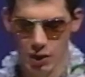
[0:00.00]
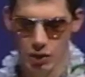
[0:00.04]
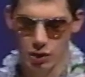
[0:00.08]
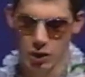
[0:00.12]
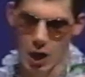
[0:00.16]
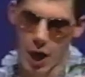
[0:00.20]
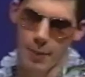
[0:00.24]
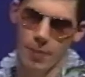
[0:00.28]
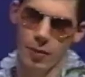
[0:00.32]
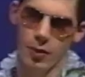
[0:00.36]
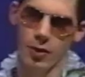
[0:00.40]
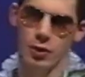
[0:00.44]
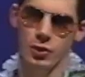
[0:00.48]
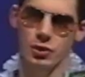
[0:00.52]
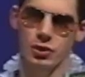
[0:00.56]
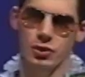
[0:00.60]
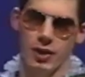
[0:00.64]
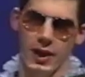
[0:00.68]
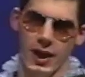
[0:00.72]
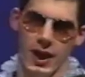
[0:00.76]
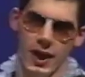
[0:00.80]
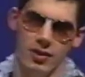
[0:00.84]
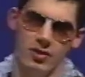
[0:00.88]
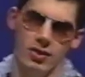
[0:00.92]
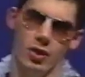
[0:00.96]
tropical
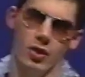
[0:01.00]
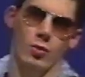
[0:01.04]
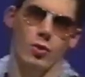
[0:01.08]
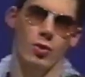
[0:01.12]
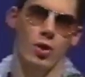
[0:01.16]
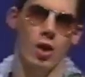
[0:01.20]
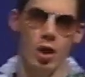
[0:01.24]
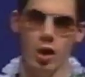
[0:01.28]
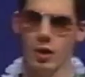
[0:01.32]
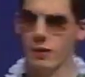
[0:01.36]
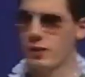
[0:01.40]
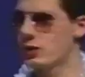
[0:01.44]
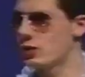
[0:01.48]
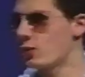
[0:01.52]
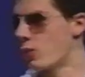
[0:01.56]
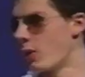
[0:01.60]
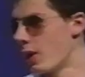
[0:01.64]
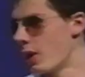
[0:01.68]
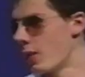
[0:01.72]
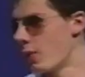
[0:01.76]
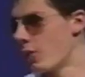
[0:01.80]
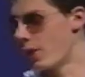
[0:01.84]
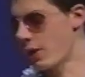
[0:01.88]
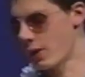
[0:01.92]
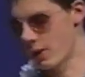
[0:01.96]
drinks, because we're all over
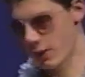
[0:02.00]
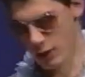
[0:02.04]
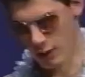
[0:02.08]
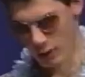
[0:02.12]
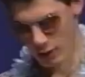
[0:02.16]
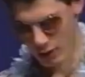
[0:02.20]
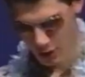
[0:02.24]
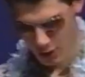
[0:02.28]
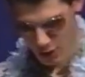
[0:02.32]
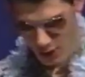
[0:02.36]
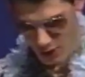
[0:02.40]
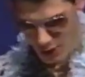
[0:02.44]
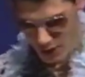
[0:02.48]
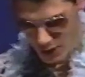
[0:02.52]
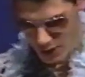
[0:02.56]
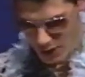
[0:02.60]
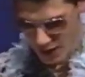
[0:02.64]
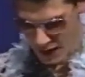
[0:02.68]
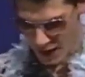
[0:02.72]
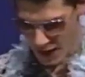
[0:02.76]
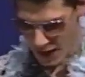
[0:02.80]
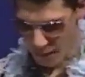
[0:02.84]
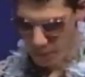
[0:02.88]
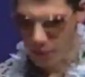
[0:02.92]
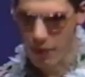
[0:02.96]
21 here,
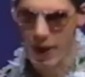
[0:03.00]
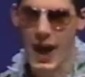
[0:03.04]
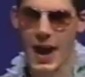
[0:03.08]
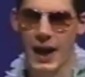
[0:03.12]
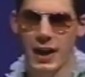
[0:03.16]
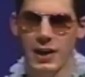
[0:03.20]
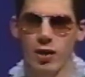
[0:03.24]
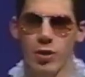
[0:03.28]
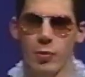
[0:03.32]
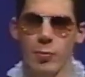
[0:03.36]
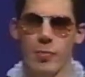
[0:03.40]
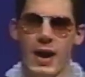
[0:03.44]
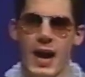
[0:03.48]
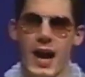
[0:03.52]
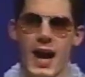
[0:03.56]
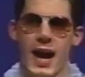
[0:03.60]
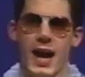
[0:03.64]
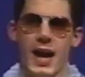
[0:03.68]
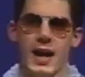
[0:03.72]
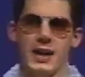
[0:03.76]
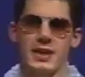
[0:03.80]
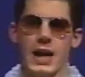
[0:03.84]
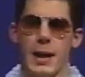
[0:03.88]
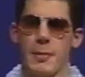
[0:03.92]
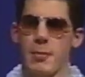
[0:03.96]
and pack your
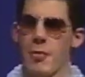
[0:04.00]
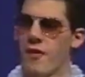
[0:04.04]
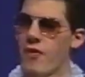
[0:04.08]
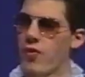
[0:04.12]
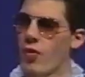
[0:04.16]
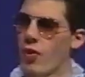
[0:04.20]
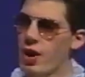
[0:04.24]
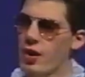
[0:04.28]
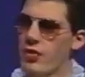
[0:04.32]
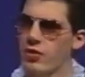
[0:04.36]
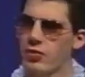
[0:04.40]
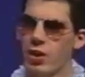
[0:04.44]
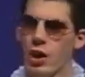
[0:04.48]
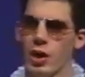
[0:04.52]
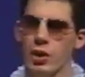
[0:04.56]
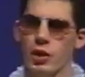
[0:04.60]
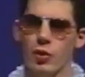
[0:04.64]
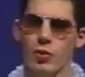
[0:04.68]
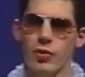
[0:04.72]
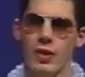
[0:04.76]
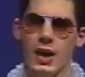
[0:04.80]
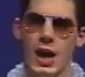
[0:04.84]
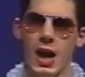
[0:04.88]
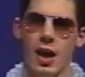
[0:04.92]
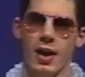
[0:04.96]
bags. And before I start
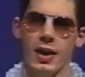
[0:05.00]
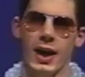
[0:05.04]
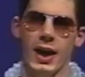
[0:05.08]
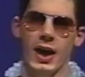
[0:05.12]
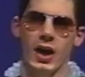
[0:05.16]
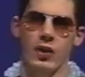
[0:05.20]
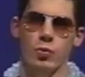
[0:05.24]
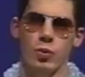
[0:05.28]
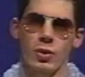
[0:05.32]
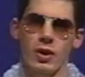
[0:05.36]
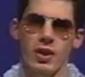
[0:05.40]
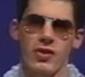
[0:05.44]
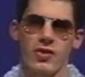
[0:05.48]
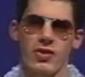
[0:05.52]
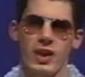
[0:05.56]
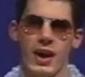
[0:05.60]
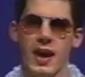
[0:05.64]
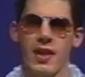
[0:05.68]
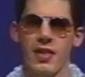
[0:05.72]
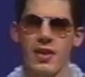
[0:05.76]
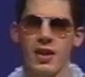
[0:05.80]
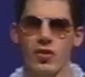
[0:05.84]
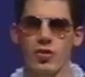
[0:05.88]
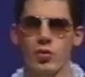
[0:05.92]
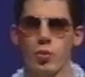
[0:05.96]
the round, I just want to
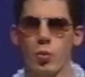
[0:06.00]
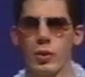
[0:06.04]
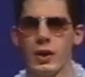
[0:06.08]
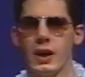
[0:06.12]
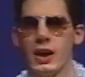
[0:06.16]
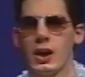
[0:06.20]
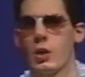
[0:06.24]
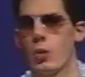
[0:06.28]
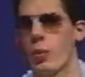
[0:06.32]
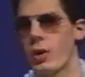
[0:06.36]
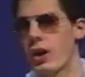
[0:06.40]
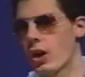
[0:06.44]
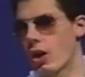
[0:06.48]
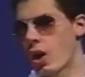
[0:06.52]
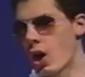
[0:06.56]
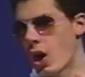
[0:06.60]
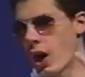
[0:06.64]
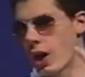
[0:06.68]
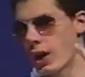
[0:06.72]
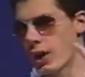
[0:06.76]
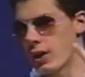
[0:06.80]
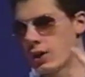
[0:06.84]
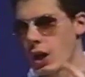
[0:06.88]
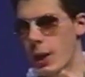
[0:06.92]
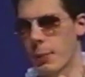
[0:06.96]
say this week we are
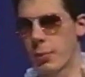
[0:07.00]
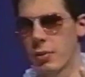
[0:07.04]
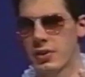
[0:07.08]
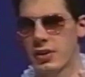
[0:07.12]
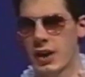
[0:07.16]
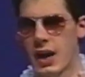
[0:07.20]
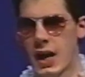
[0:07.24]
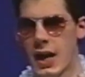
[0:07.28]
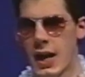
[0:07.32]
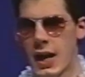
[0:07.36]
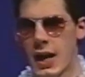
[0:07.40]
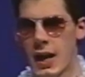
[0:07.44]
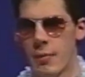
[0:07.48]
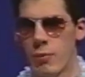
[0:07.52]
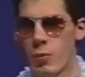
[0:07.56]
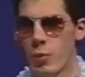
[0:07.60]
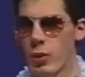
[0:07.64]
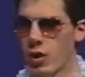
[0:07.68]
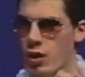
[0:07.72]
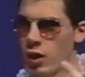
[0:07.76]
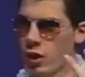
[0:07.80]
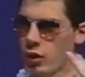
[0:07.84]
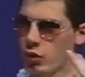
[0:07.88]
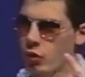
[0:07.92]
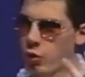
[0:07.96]
on double time, we
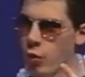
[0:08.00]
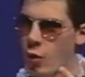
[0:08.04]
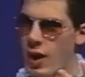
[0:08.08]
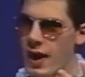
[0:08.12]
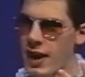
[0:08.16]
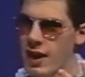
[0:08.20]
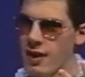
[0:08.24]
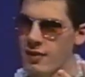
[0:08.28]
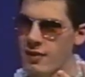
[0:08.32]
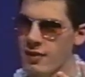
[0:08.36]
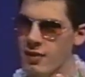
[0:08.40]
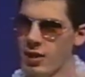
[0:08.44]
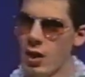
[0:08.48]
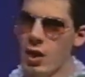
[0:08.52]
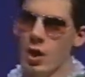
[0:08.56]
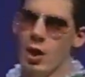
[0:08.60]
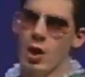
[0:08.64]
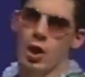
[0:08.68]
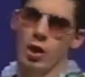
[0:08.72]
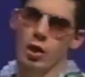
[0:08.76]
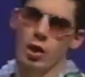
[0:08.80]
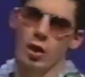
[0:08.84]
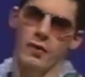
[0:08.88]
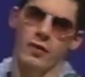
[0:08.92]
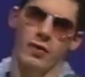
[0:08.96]
are on twice.
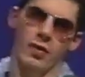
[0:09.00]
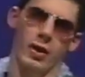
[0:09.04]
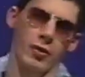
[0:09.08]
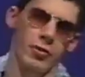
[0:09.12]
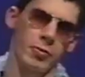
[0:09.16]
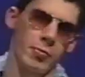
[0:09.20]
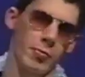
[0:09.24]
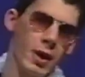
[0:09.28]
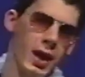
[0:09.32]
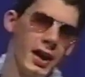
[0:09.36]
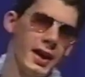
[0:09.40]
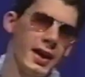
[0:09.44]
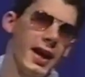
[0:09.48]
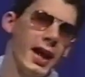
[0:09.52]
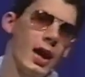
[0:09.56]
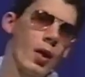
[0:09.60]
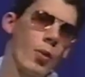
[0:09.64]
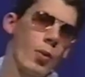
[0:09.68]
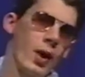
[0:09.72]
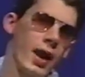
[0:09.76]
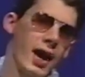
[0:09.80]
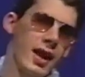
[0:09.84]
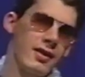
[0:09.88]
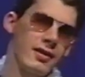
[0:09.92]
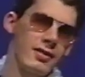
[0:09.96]
Look for us Monday
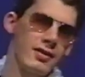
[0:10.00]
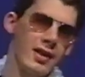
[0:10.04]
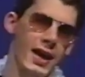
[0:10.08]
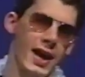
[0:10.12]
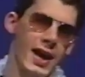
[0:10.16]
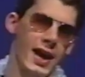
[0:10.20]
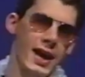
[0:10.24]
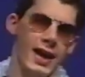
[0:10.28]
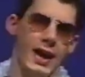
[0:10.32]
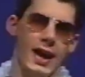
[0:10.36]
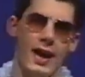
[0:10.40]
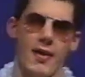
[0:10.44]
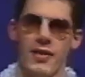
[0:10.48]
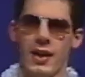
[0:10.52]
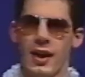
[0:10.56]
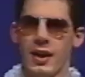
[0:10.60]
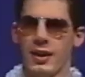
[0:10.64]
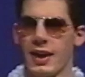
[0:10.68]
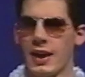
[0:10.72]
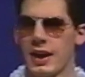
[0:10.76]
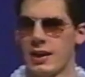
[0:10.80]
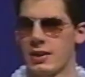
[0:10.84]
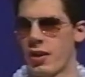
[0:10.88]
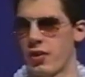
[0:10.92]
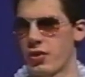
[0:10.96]
and Wednesday, and then
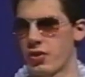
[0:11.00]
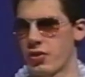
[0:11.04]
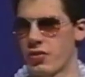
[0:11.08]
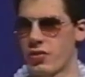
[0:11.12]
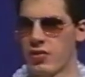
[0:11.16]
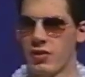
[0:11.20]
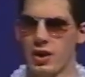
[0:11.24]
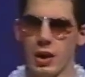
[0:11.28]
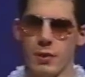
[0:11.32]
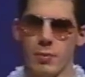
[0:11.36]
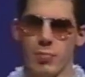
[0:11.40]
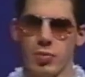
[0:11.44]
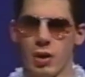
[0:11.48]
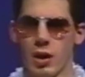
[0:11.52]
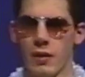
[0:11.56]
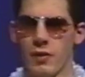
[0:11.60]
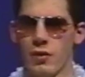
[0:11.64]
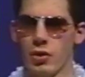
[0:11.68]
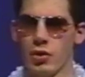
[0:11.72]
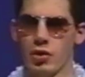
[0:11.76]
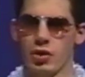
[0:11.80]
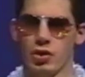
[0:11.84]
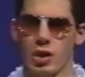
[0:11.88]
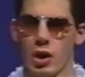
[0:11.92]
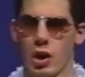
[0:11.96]
like another sneak
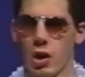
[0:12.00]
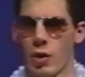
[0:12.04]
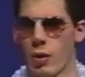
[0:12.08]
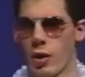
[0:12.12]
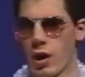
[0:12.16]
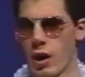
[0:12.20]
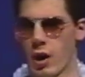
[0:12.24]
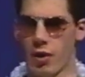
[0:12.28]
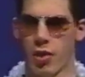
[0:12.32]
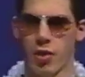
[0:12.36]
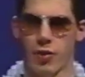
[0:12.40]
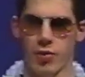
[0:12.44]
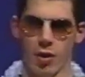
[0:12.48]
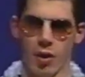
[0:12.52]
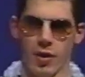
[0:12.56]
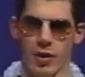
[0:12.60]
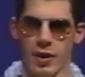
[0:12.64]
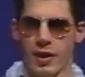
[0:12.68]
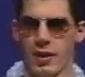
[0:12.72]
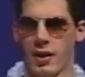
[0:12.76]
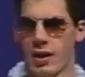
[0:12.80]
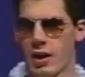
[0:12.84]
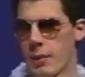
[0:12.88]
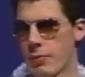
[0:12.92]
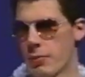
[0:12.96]
preview show uh, thrown
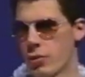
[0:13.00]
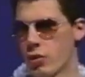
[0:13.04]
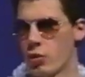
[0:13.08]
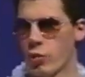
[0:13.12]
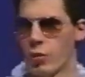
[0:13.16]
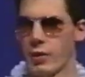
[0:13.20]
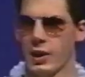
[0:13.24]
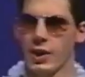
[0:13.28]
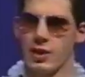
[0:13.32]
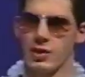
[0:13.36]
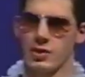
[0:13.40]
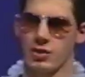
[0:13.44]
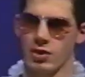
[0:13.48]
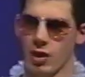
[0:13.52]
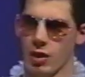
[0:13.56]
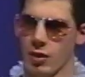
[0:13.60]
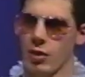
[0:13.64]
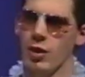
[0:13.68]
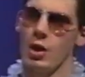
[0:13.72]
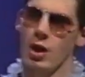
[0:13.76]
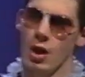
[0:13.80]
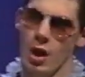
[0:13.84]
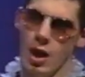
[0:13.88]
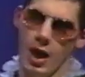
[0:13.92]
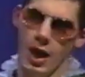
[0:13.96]
in there in between. So
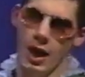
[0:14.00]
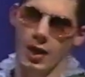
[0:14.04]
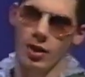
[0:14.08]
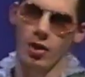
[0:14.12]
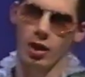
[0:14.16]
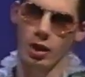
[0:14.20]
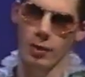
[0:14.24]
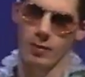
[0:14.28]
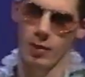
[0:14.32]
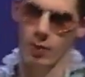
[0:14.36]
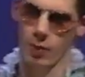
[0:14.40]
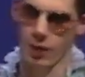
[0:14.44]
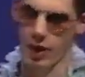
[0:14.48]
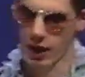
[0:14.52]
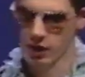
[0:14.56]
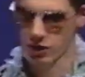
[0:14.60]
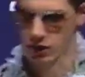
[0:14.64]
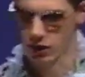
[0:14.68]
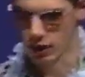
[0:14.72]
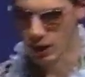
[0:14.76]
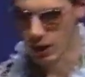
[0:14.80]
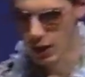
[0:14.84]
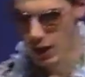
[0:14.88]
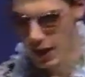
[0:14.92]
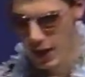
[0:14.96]
I know you'll be
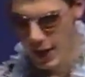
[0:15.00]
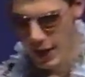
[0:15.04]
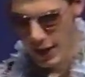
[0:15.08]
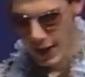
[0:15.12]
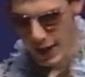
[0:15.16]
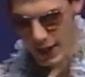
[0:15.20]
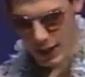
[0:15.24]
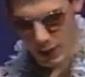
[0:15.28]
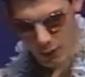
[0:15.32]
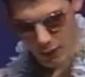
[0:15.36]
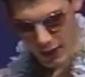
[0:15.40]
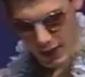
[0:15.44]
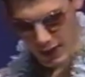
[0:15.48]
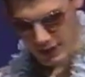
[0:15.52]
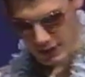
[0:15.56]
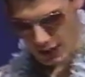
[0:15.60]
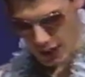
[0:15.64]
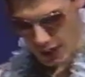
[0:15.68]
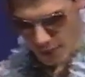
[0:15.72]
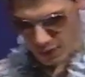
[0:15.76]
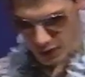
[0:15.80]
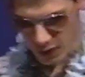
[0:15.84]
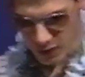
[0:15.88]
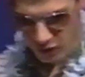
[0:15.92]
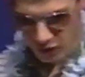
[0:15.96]
watching. Anyways,
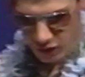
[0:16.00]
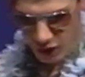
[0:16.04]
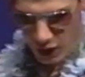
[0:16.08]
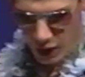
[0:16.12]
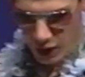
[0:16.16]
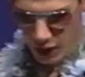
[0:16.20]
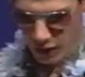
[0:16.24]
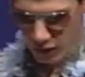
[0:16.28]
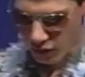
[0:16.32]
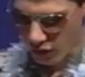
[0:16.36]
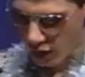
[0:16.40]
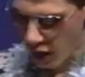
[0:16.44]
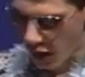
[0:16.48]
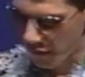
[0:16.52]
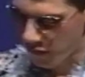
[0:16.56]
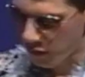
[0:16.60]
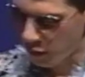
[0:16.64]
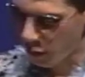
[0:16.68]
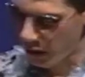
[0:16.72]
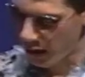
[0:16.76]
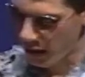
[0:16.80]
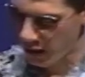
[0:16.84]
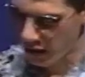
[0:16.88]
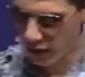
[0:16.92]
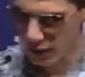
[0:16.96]
I'm going to start us off
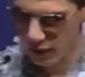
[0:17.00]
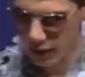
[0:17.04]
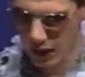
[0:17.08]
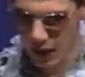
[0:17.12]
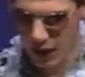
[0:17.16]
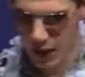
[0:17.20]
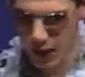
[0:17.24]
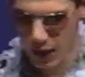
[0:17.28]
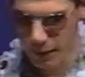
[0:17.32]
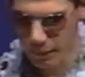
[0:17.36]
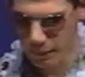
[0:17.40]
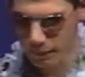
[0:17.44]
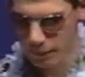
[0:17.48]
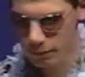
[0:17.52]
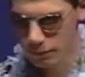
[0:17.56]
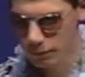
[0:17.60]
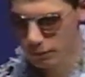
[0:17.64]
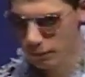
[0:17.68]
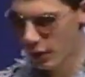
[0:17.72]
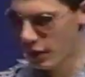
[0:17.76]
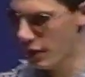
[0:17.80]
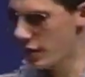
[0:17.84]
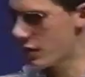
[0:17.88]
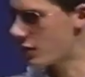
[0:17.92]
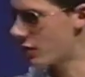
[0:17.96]
with um,
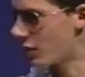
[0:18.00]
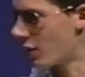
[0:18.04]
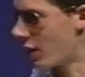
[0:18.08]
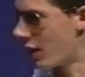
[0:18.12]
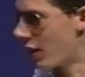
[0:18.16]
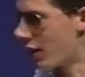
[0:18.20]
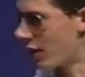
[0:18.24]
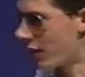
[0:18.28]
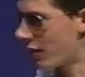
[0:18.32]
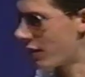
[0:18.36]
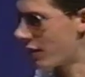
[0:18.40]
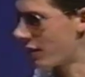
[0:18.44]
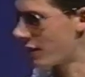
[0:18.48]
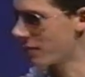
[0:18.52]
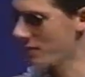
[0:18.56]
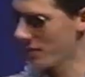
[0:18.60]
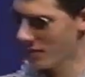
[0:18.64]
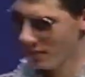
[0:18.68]
party songs.